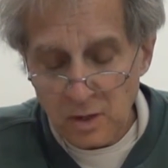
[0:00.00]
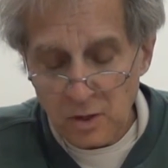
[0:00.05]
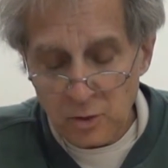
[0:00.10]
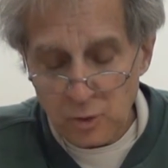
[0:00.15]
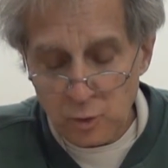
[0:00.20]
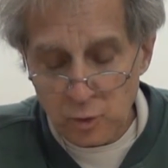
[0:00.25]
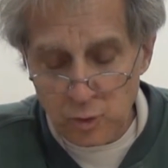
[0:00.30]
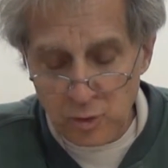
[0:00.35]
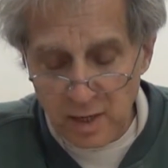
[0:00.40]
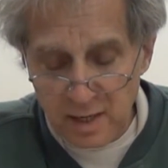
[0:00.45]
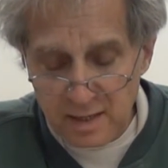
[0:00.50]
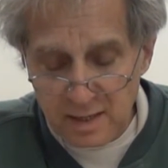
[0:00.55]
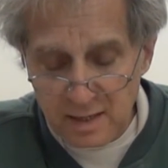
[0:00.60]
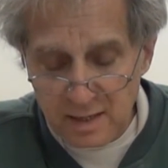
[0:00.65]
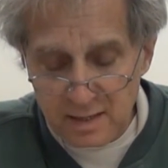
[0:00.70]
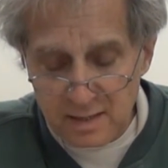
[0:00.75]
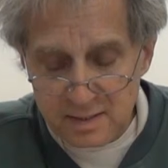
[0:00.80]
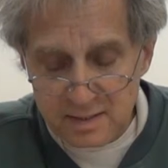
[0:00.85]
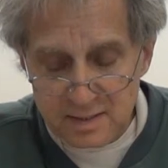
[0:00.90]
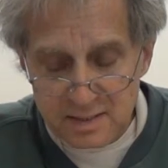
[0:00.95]
Creating
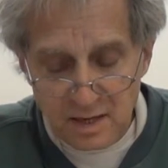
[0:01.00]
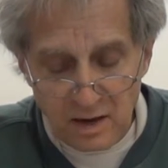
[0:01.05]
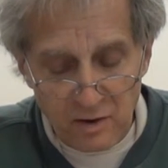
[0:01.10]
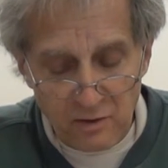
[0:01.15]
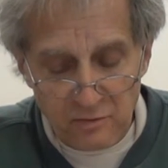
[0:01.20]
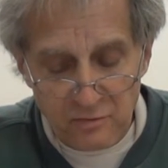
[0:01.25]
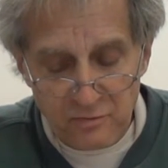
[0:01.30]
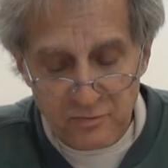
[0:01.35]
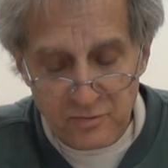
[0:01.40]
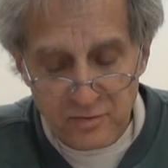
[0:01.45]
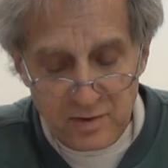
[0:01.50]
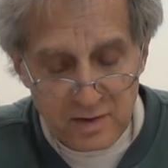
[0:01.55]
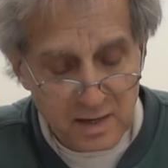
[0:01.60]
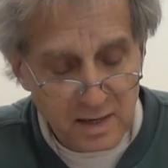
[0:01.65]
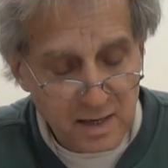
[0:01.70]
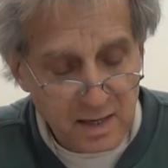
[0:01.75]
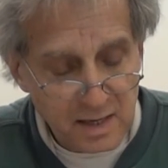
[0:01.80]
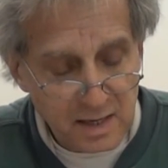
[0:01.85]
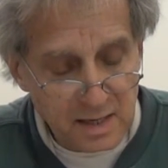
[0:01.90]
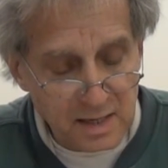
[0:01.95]
in itself
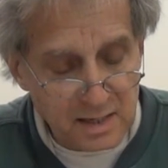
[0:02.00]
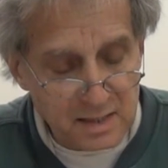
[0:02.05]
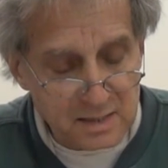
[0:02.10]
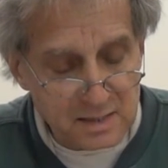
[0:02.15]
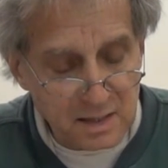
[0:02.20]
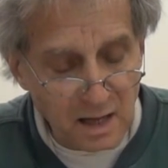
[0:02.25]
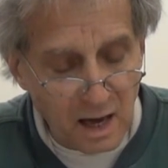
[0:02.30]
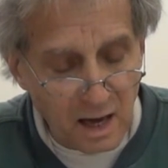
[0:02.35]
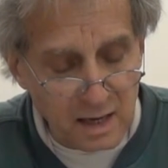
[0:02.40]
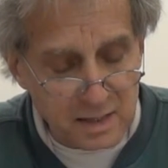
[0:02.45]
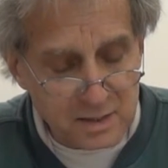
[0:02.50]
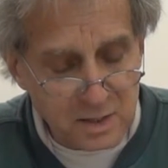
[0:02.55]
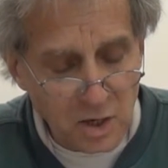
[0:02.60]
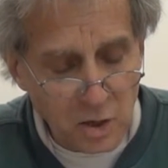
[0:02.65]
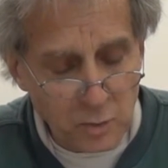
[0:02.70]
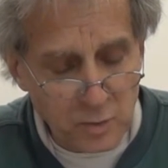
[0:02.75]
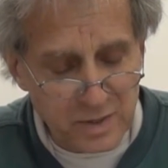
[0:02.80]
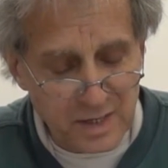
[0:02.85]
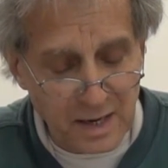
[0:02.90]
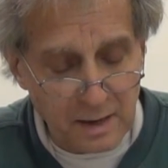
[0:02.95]
is not
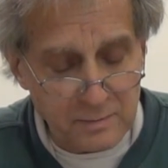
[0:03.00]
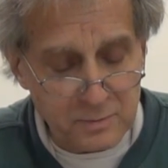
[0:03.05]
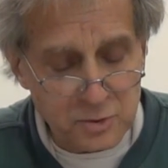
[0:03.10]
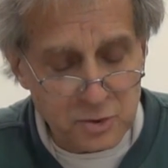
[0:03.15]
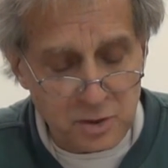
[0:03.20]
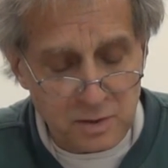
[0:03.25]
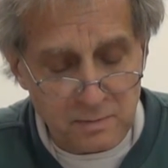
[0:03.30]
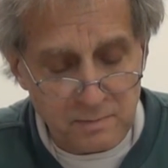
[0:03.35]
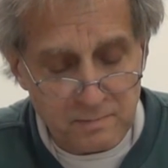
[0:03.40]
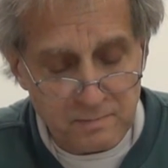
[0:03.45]
redemption,